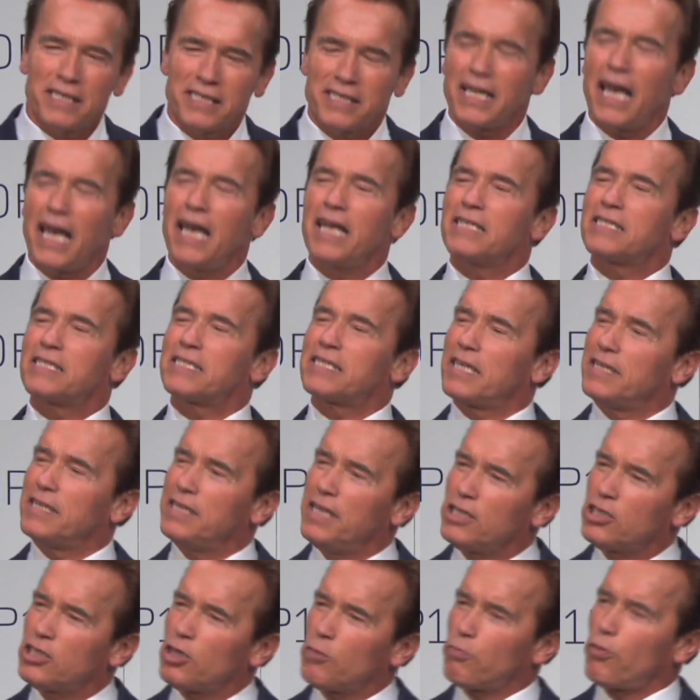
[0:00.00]
the states, they
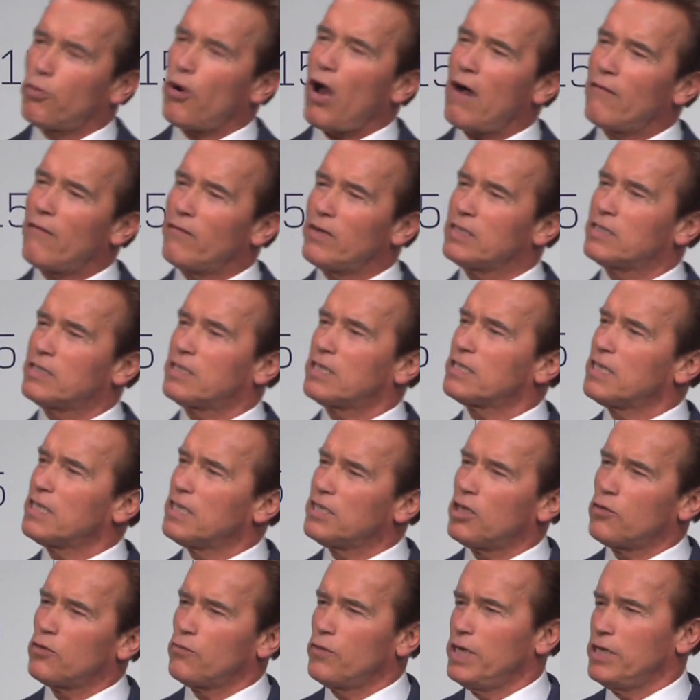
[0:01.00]
need the provinces
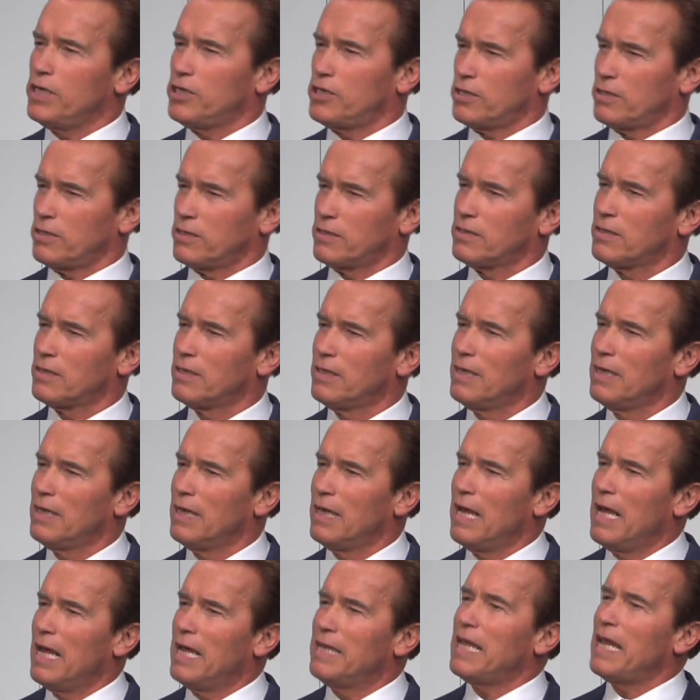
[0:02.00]
and the regions.
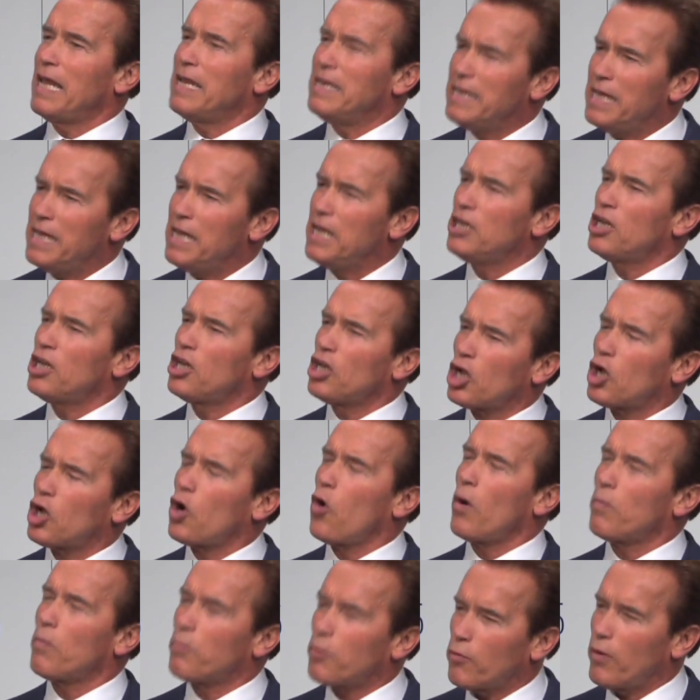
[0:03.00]
They need the
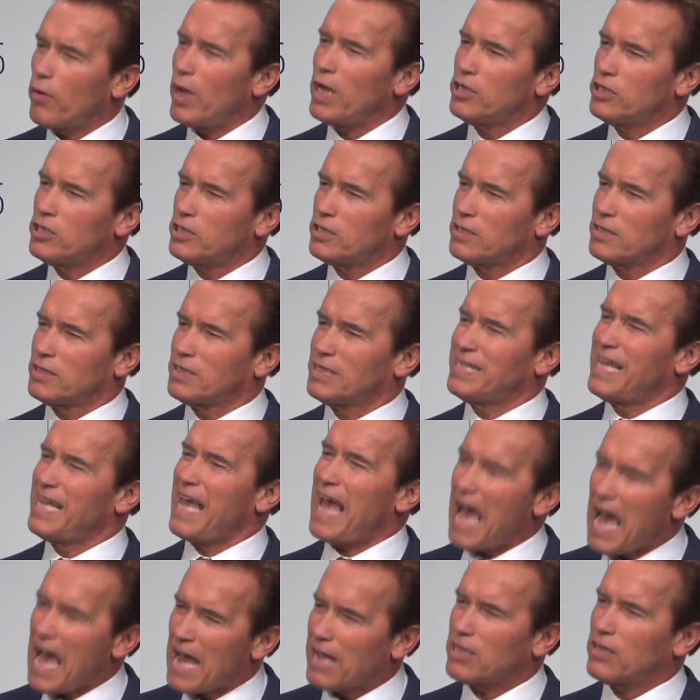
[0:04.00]
corporations, the
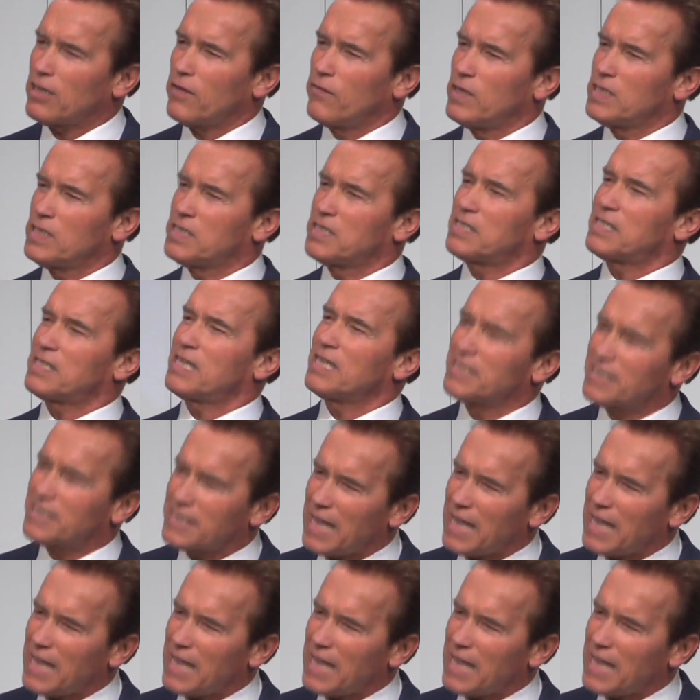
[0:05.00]
activists, the